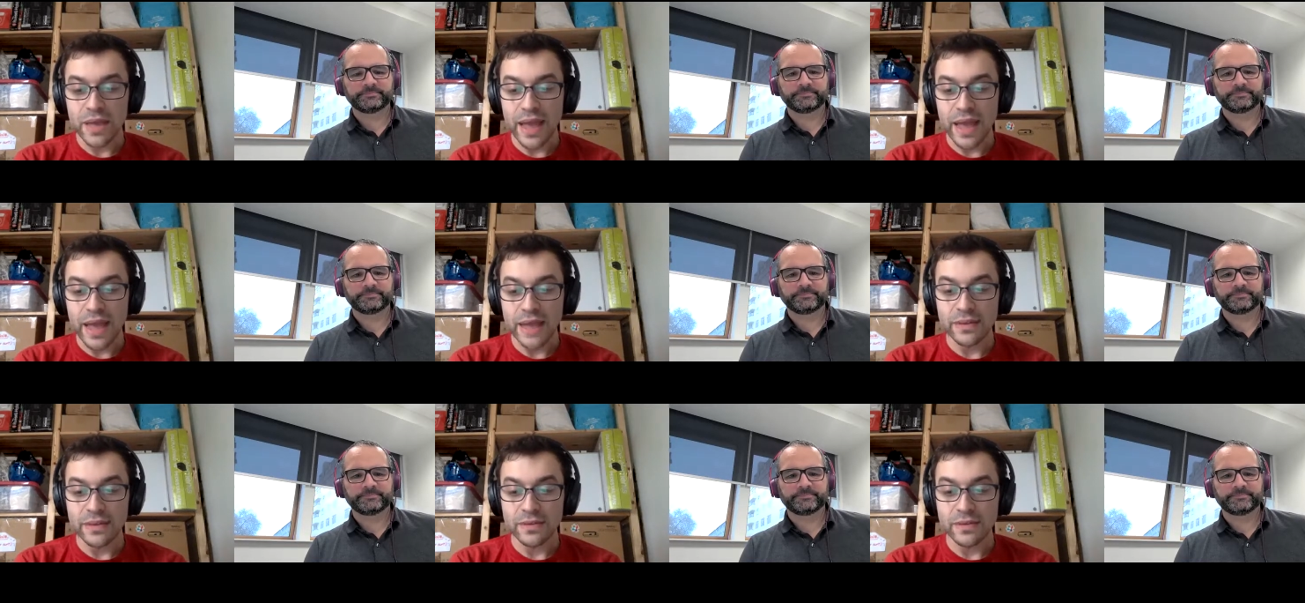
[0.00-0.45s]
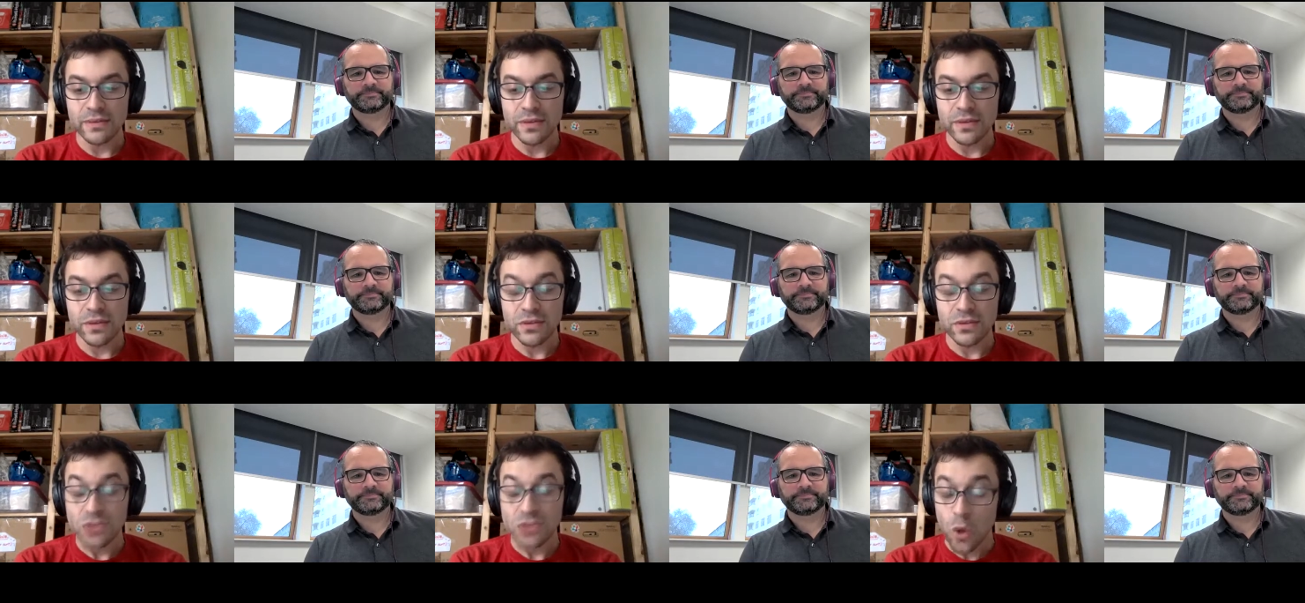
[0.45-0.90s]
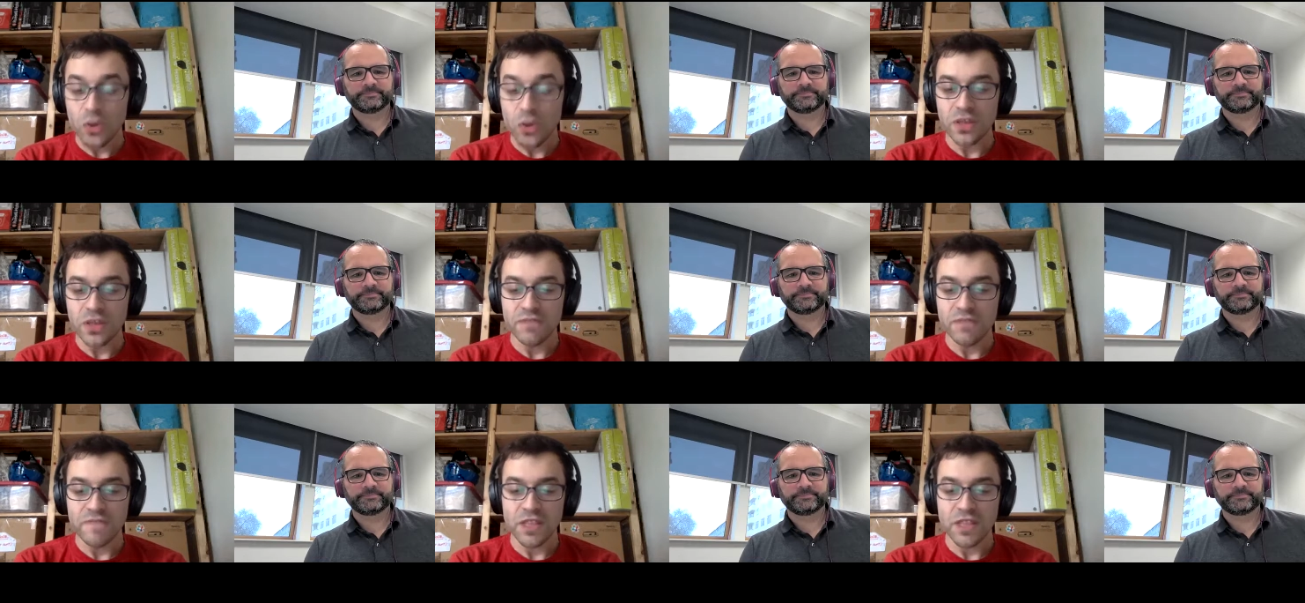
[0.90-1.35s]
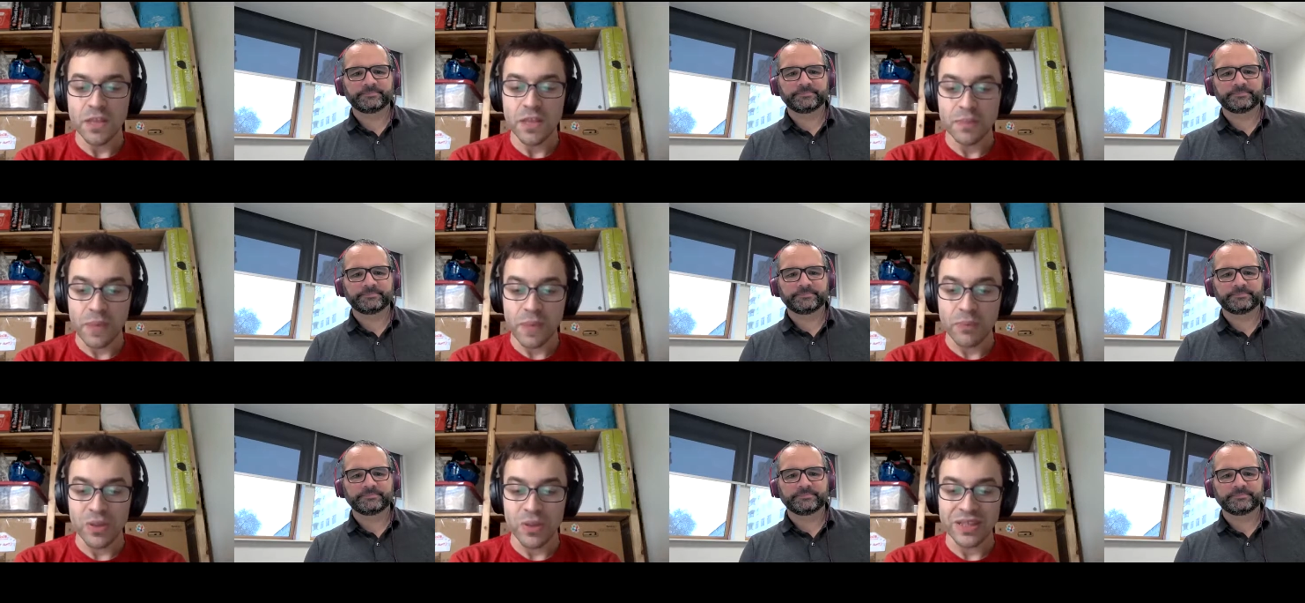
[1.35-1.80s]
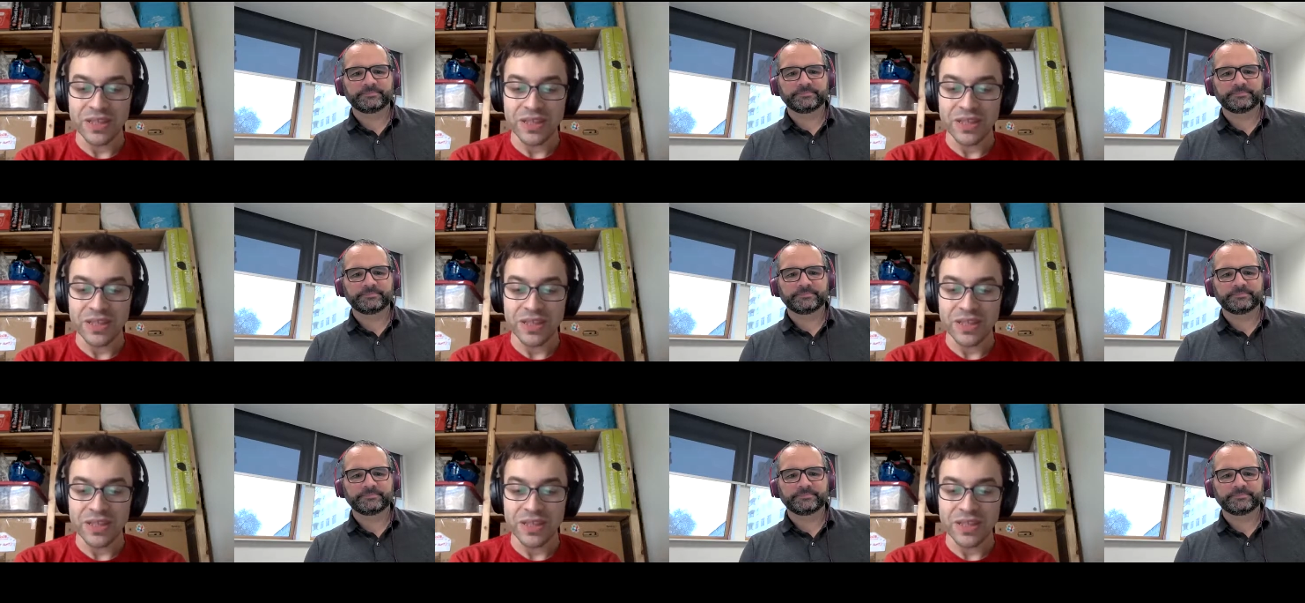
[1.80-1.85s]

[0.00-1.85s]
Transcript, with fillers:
Speaker 1: and knowing NVIDIA people,